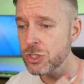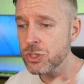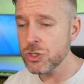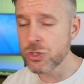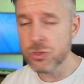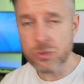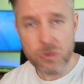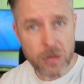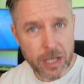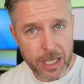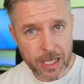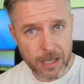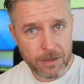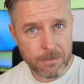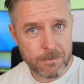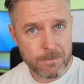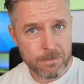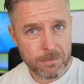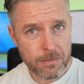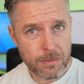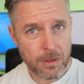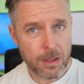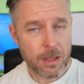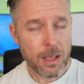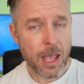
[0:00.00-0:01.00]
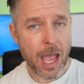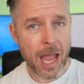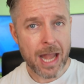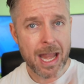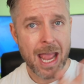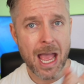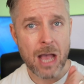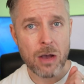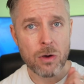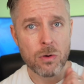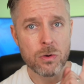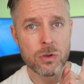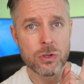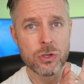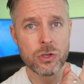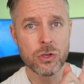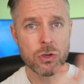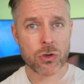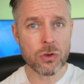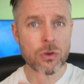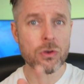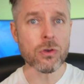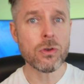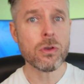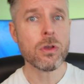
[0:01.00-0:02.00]
doing? And how
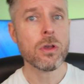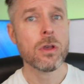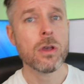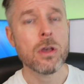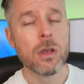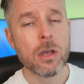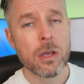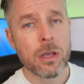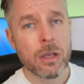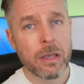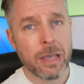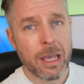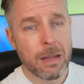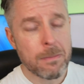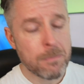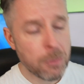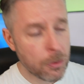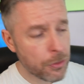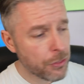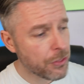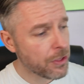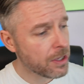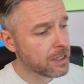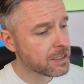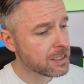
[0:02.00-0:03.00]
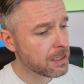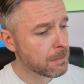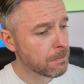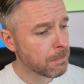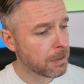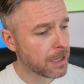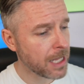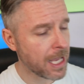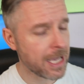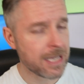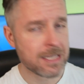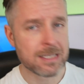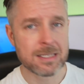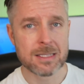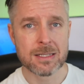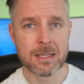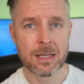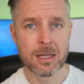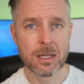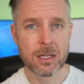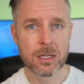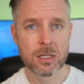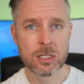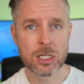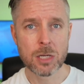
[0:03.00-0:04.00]
you can put things in place
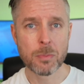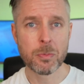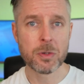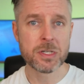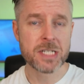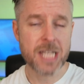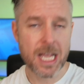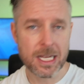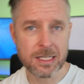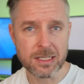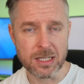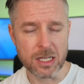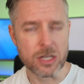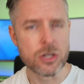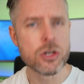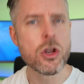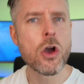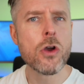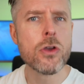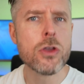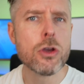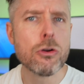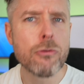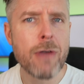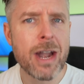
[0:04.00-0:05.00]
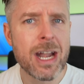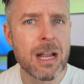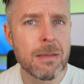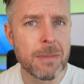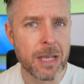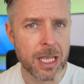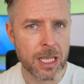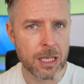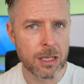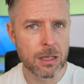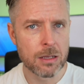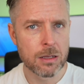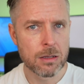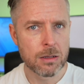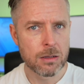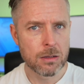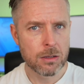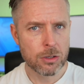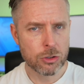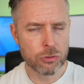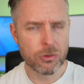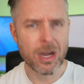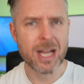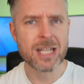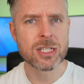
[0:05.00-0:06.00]
to protect it. Know your enemy.
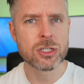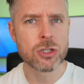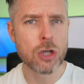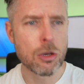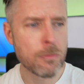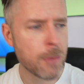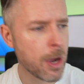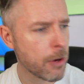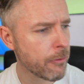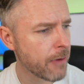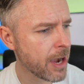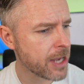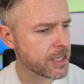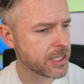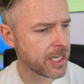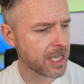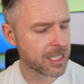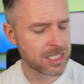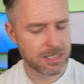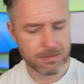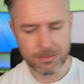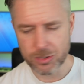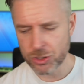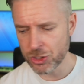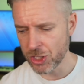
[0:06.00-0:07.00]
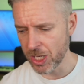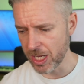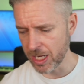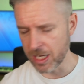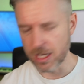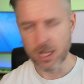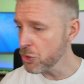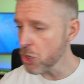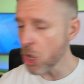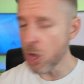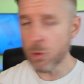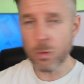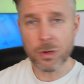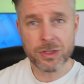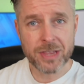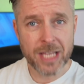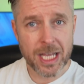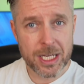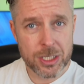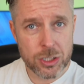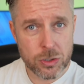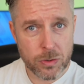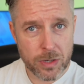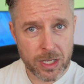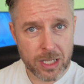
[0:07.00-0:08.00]
Great song by Rage Against the Machine. Know what
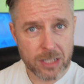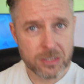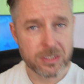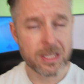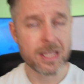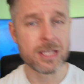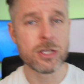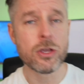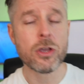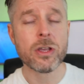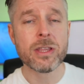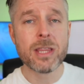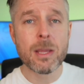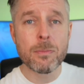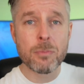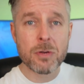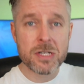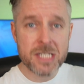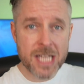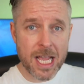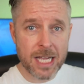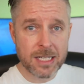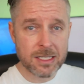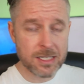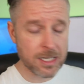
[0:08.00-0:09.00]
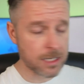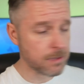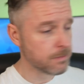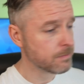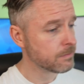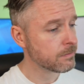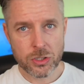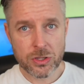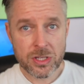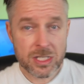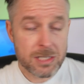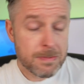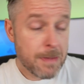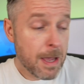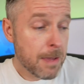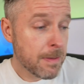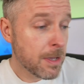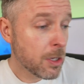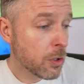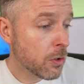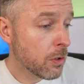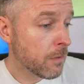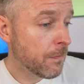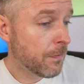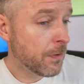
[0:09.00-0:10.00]
they're doing so that you can then protect it. So this may be
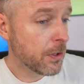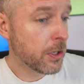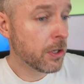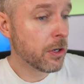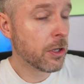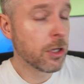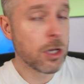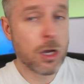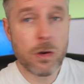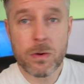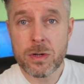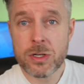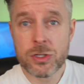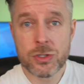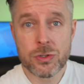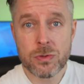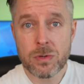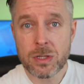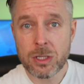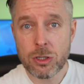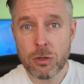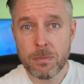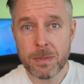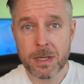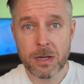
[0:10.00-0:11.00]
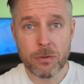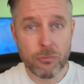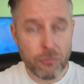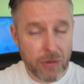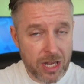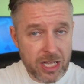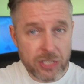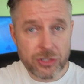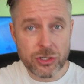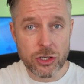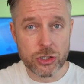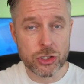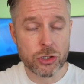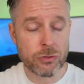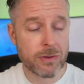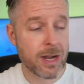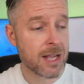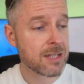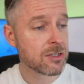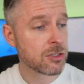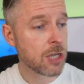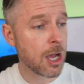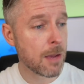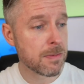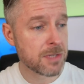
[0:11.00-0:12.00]
good for you to go and do a little bit of research
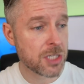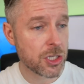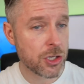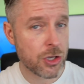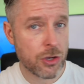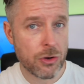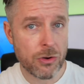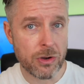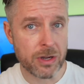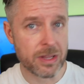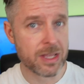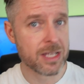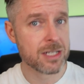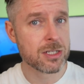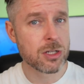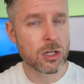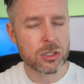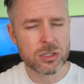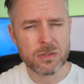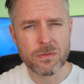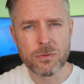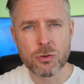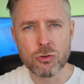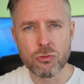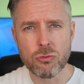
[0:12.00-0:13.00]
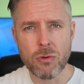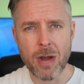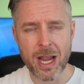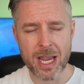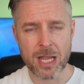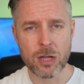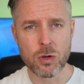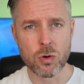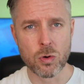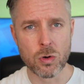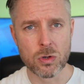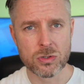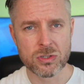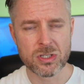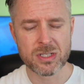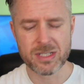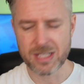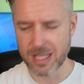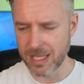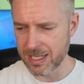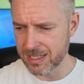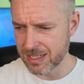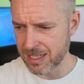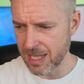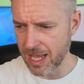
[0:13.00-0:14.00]
around cybersecurity. There's lots of great courses.
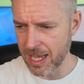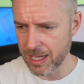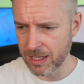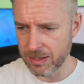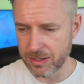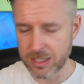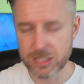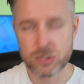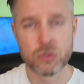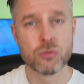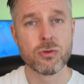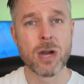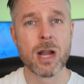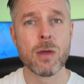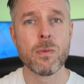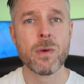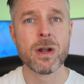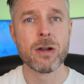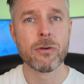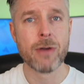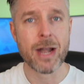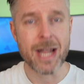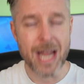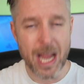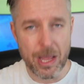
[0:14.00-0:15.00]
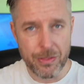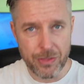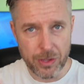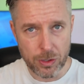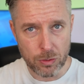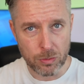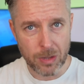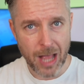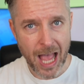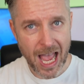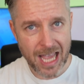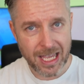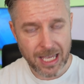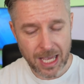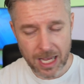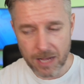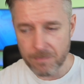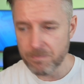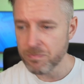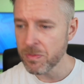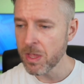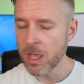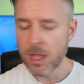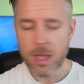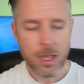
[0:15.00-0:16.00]
There's like this great one around ethical
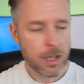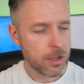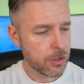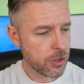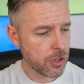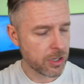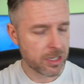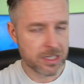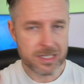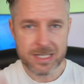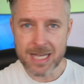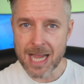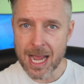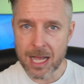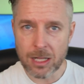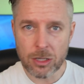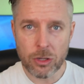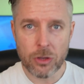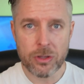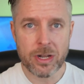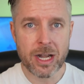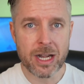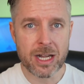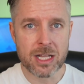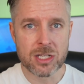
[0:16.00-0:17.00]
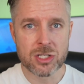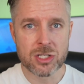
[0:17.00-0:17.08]
hacking. You can download and